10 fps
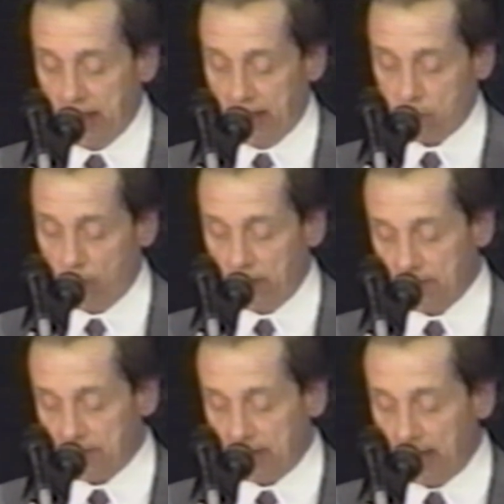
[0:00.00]
as well
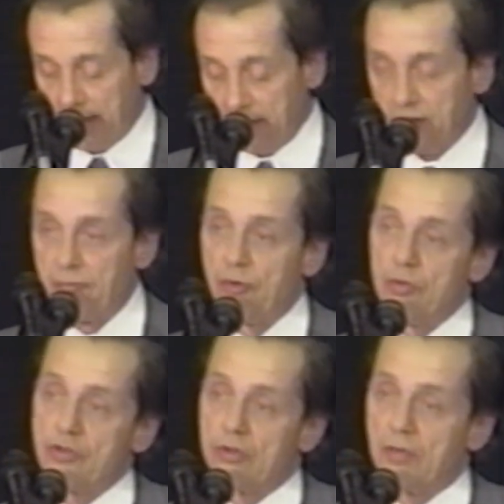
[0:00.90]
as in guiding the
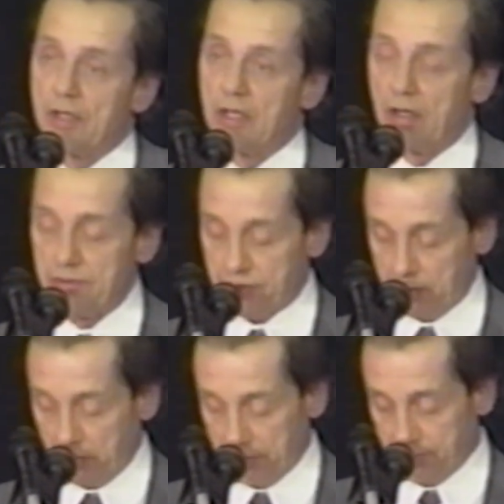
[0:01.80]
future of the kart
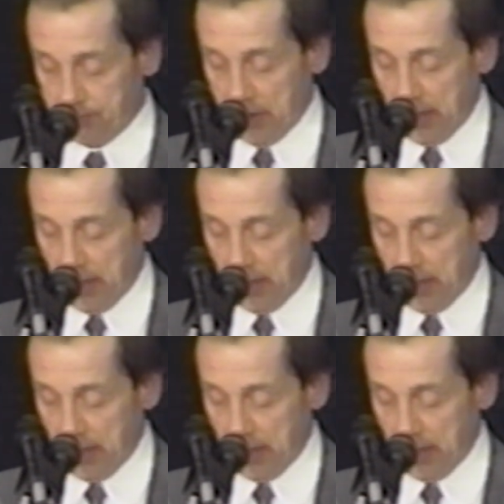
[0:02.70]
series.